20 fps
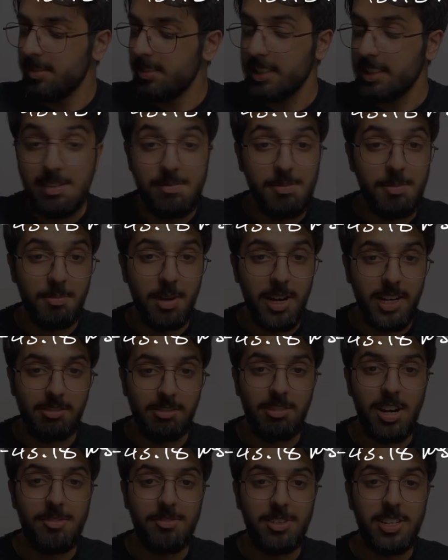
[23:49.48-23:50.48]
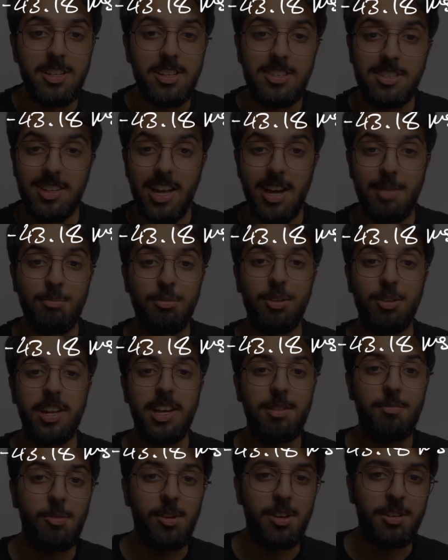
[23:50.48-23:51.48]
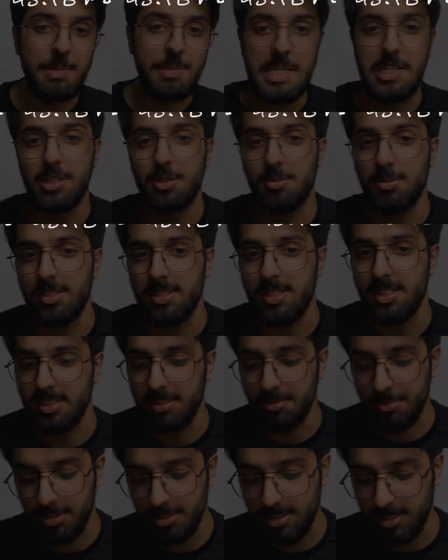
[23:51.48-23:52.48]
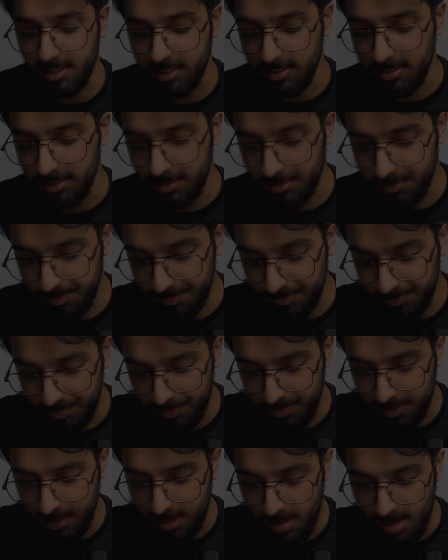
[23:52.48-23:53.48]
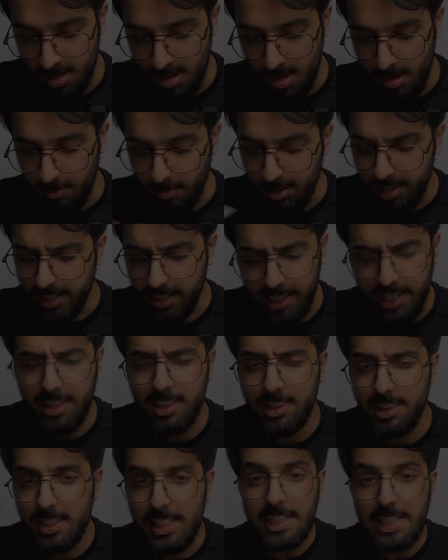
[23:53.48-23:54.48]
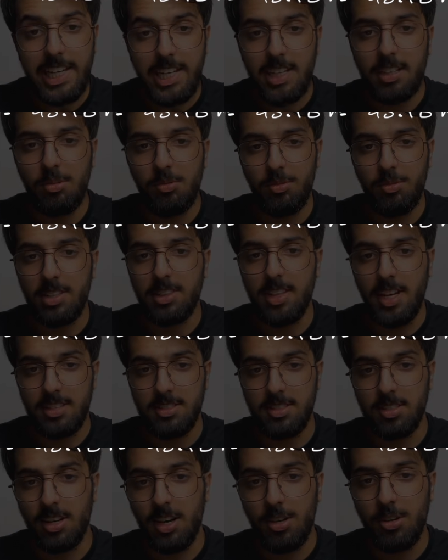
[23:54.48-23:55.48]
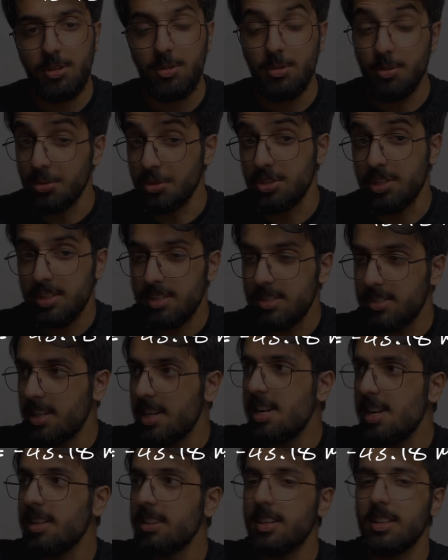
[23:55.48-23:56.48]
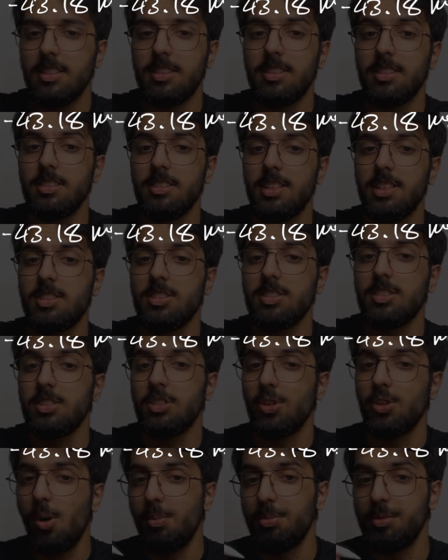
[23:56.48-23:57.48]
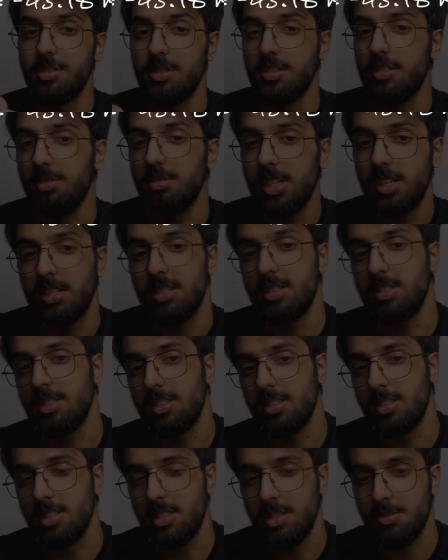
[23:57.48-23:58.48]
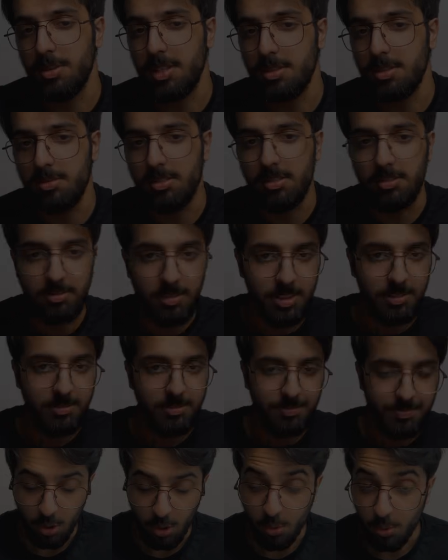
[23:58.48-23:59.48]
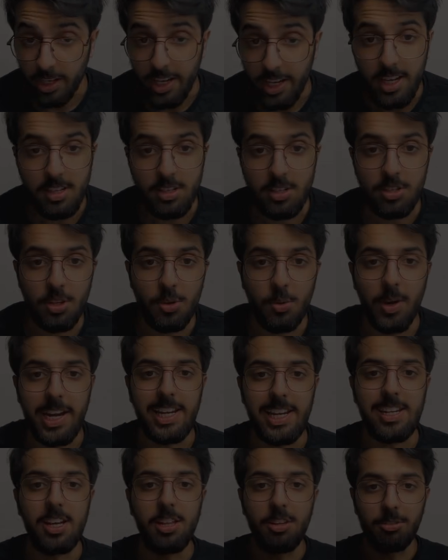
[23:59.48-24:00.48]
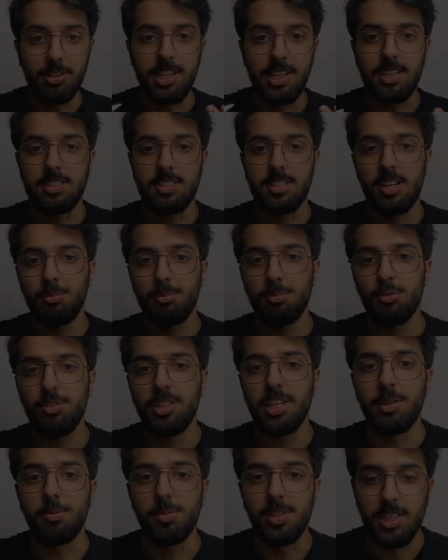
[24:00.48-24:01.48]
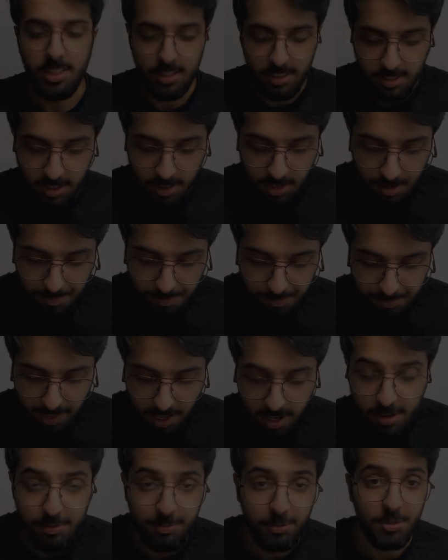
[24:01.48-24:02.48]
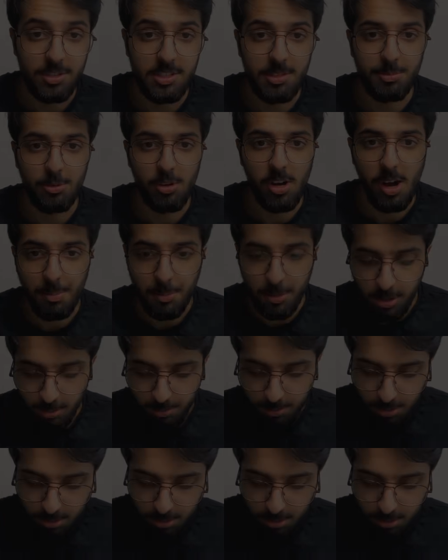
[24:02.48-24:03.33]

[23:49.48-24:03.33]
Keep in mind, gravity is 9.81 meters per second. Right, again, the negative in that scenario is just saying that it's in the opposite direction to the displacement, right? Okay, so another example that we can have for simple harmonic